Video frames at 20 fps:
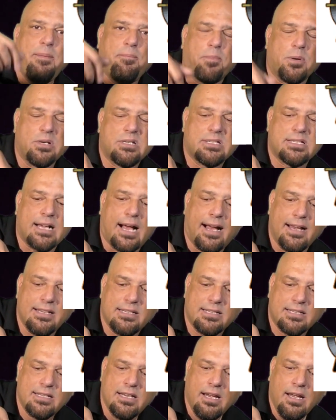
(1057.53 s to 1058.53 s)

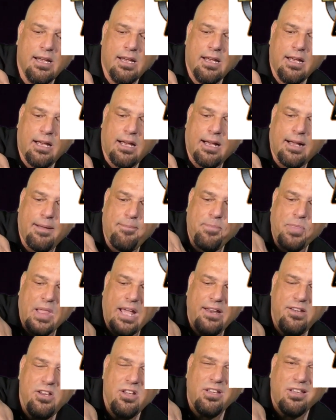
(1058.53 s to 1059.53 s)
precise,
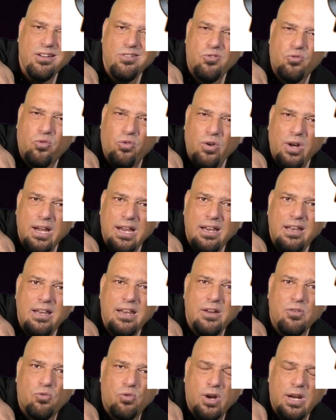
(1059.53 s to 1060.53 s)
and you can
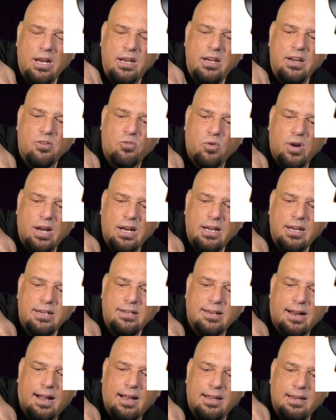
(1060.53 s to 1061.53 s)
really, really, really
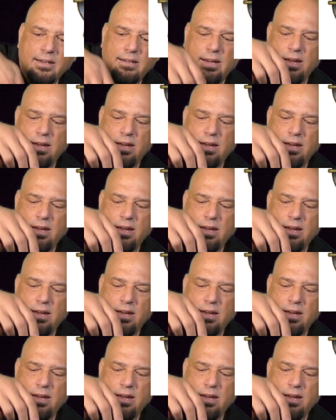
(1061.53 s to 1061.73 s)
dial it